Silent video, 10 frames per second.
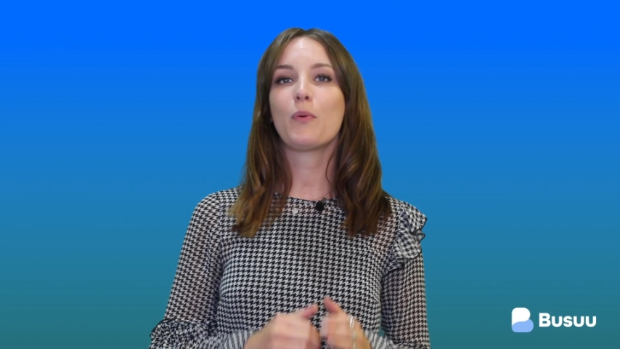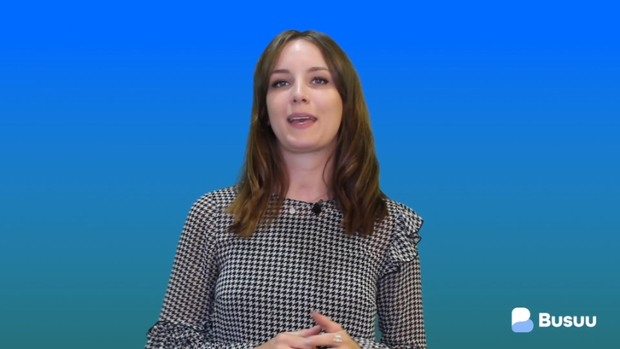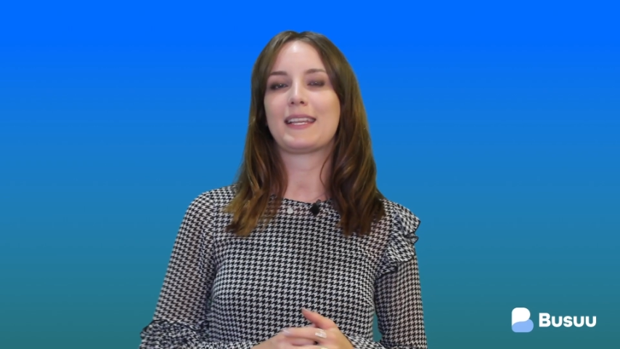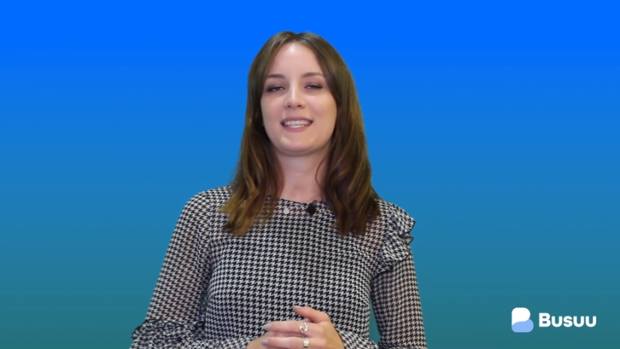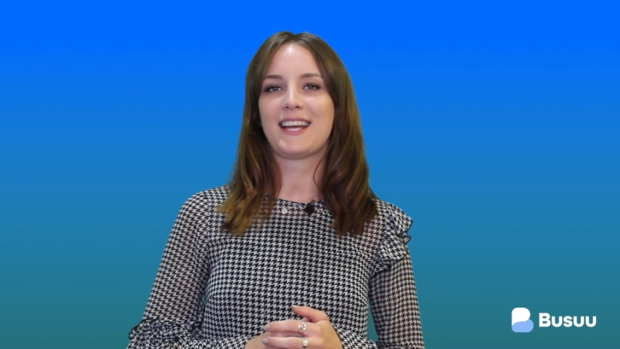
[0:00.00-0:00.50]
we
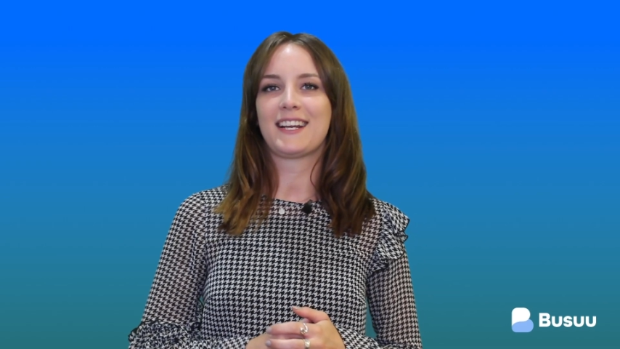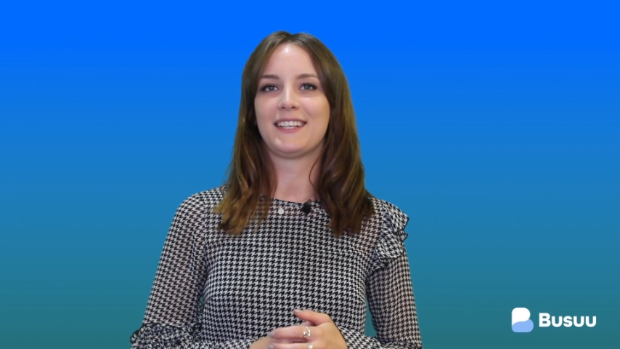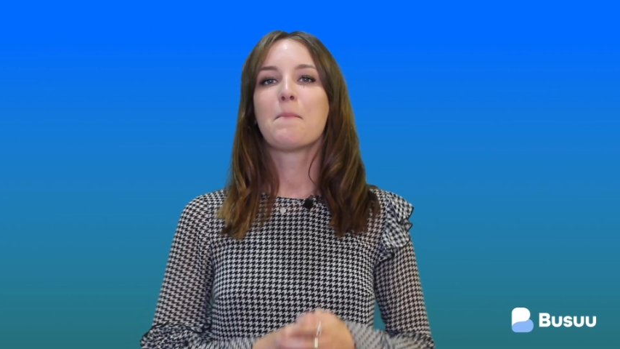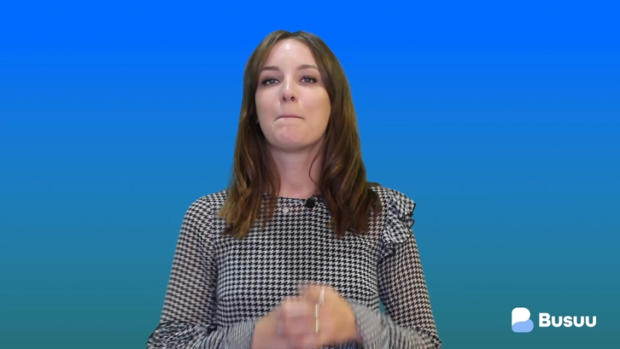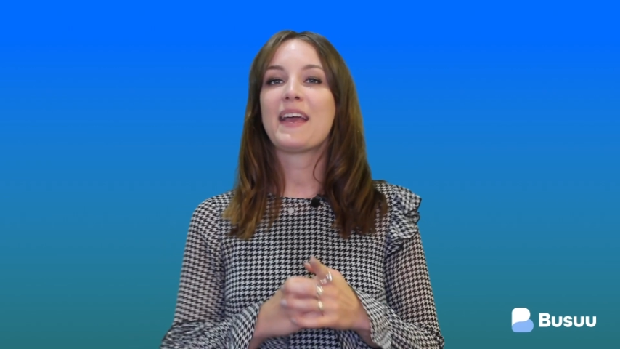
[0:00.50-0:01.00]
get started,
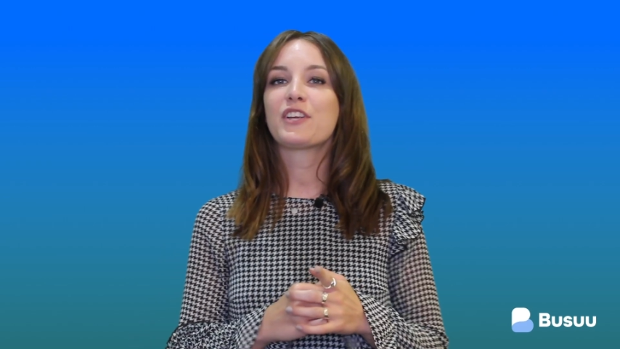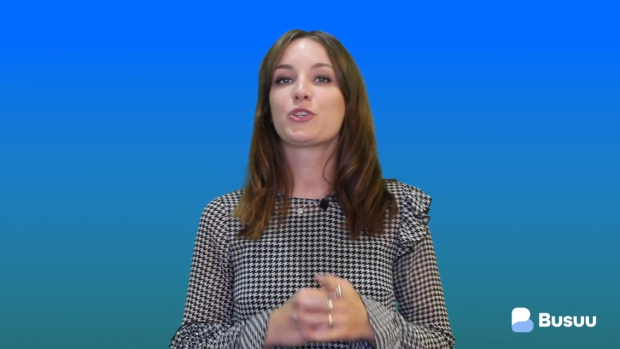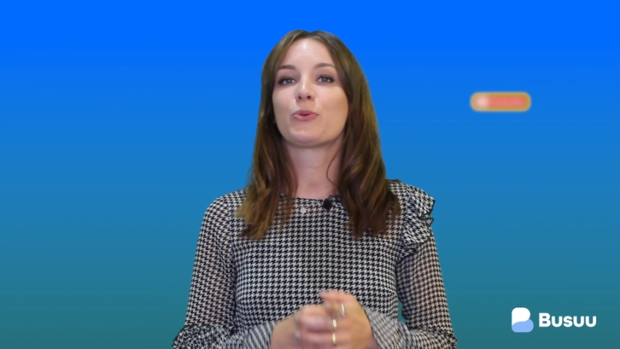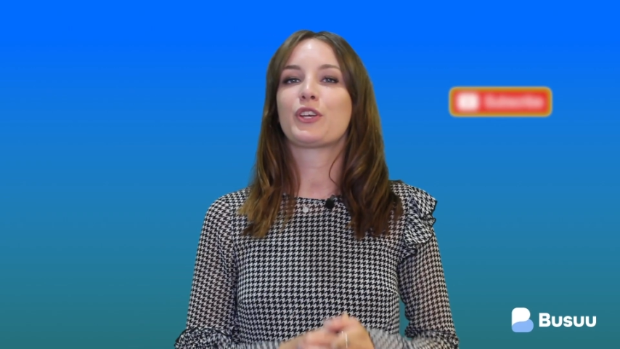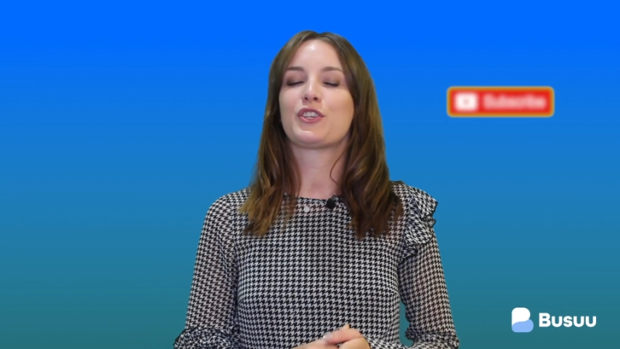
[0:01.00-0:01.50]
make
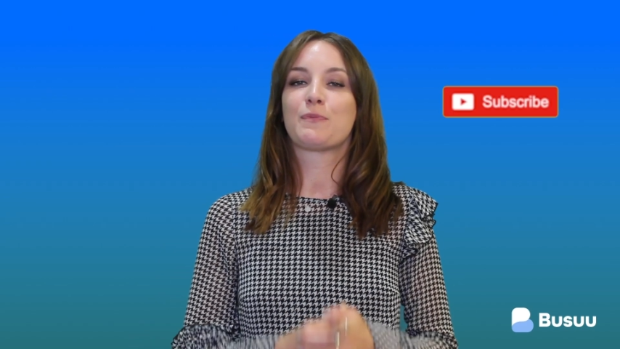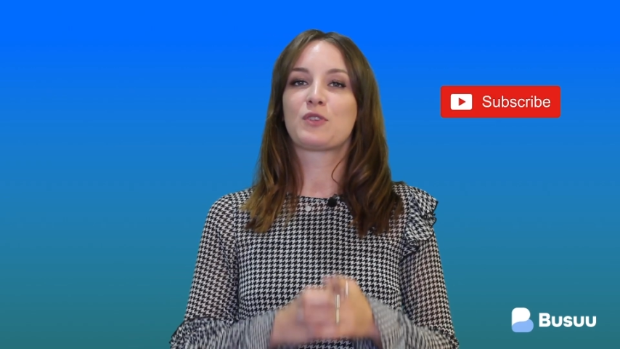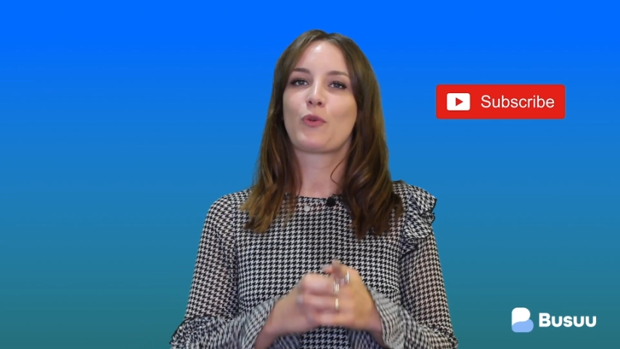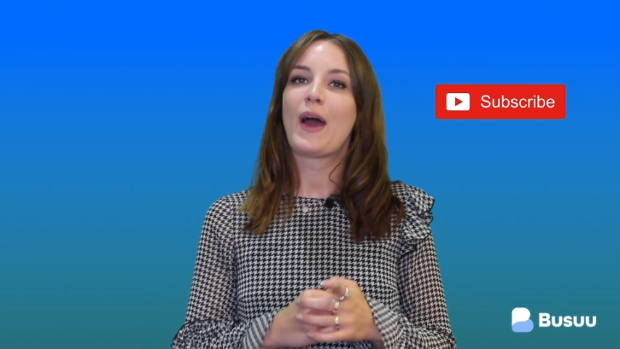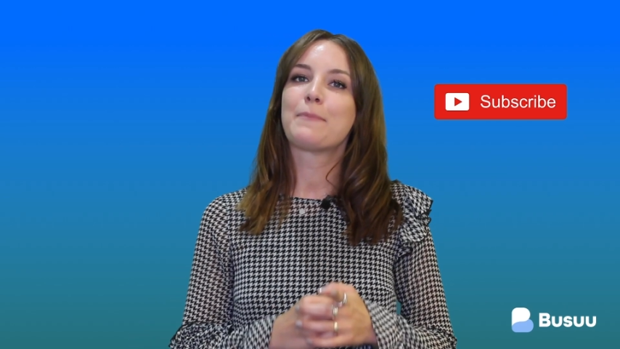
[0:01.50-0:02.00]
sure you
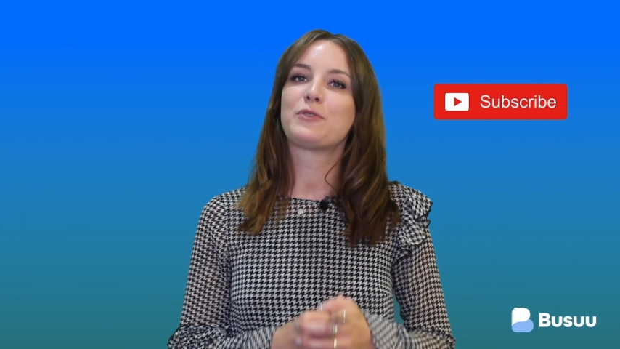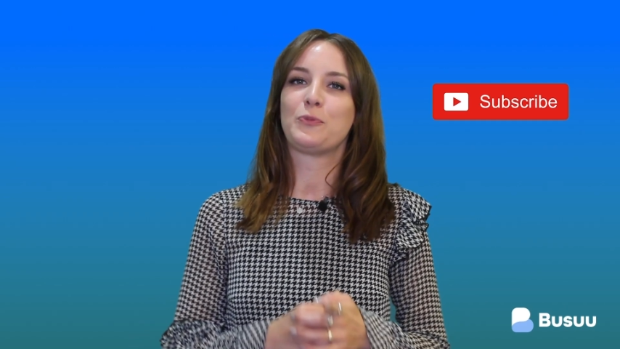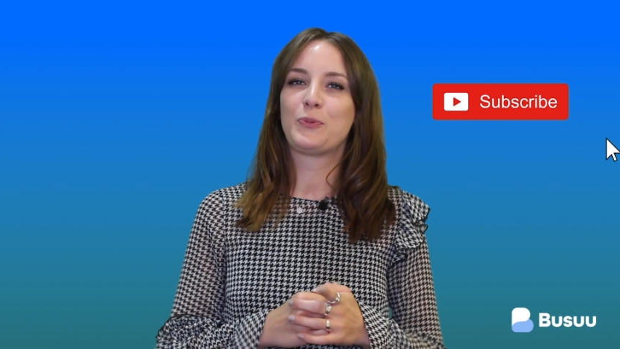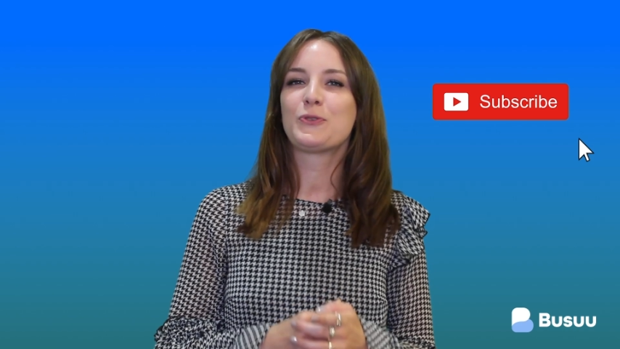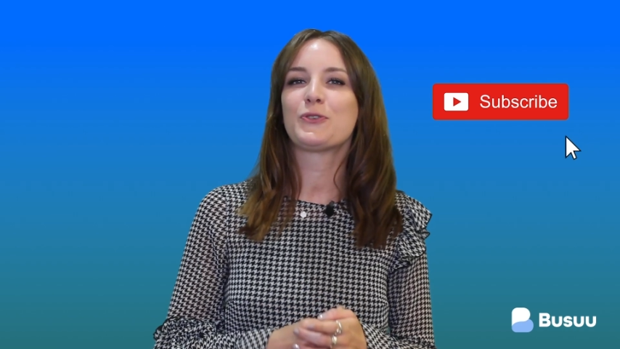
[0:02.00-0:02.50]
subscribe to
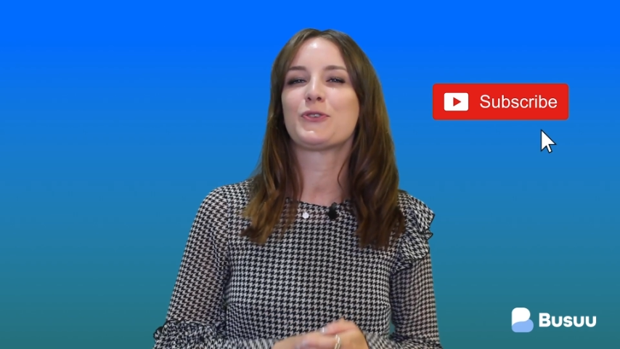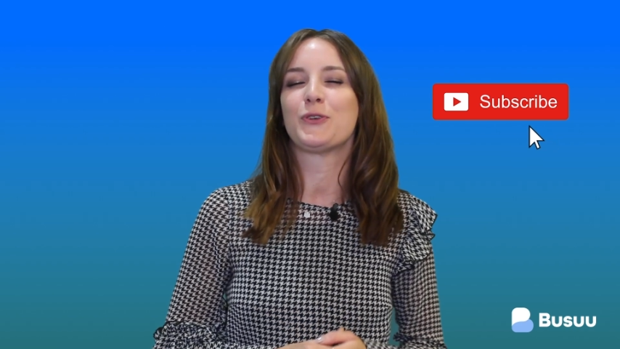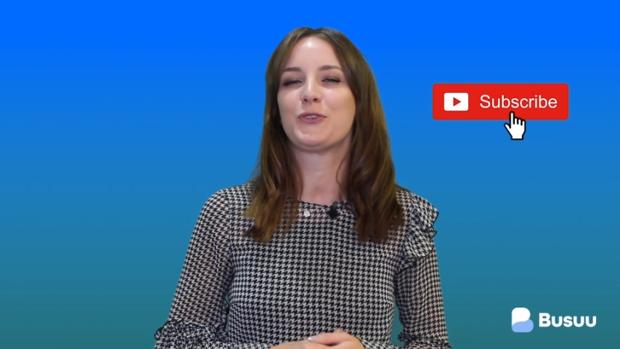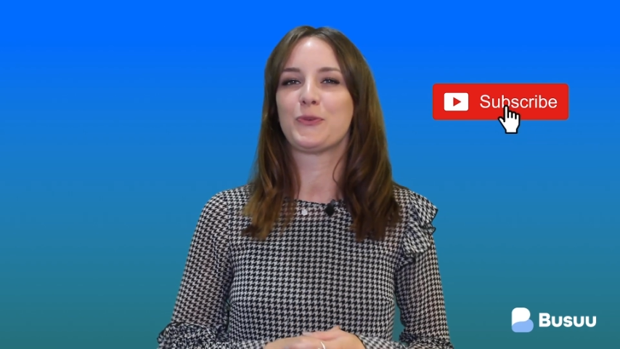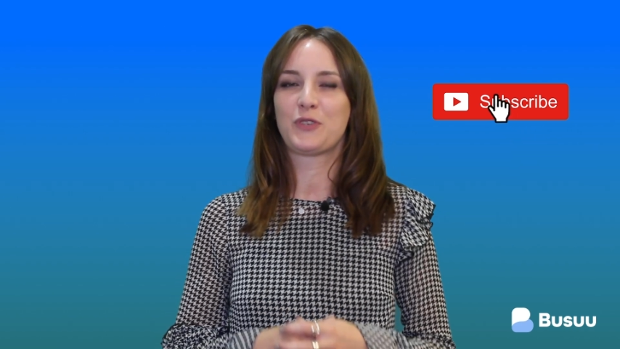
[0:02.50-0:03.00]
Busuu's
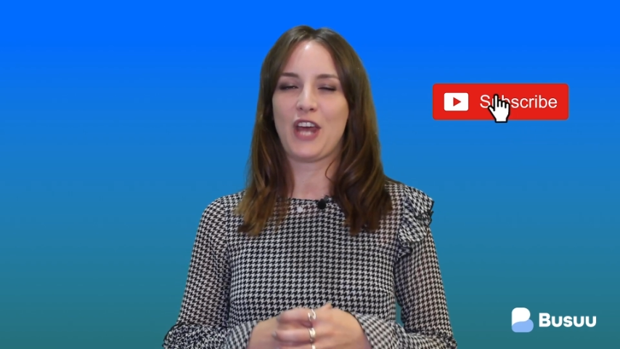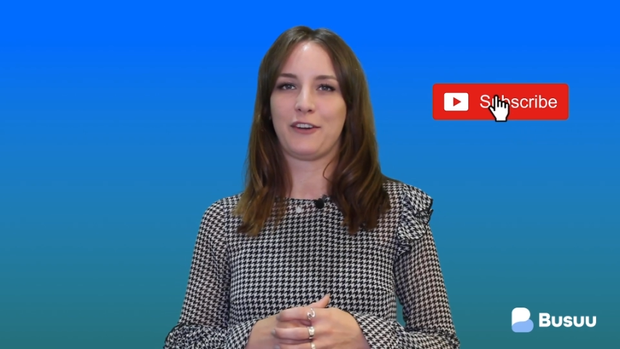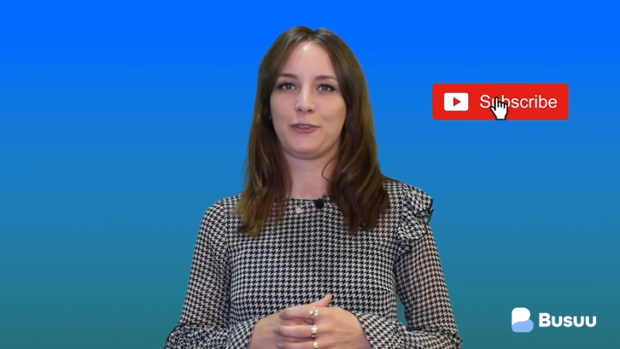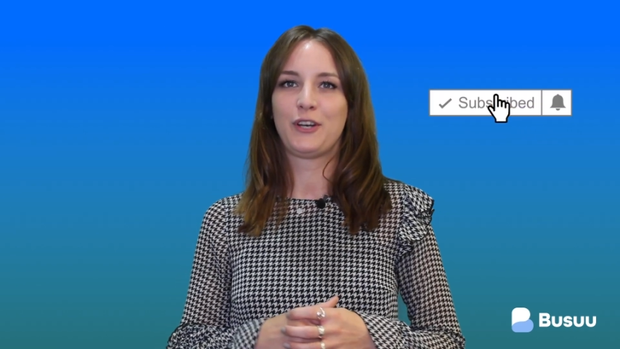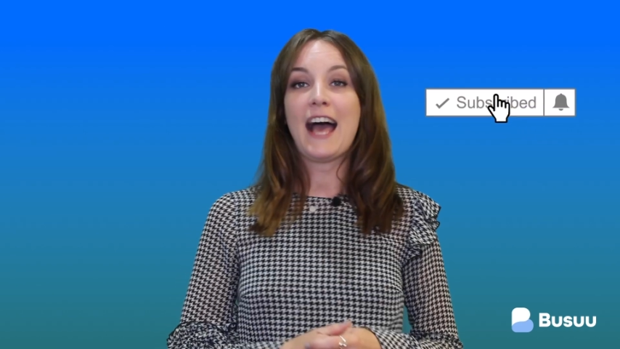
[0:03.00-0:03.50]
YouTube channel